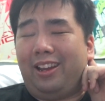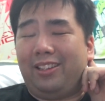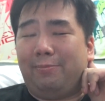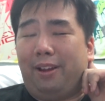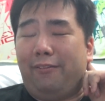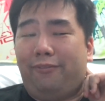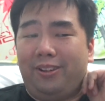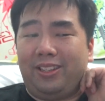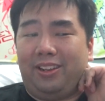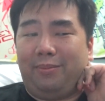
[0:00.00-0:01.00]
as my
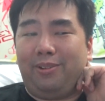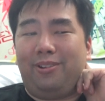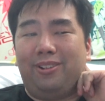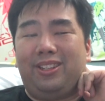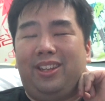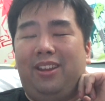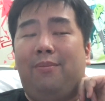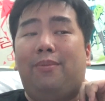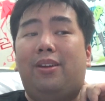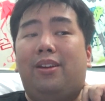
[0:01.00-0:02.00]
first Animal Crossing
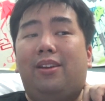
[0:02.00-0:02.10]
game,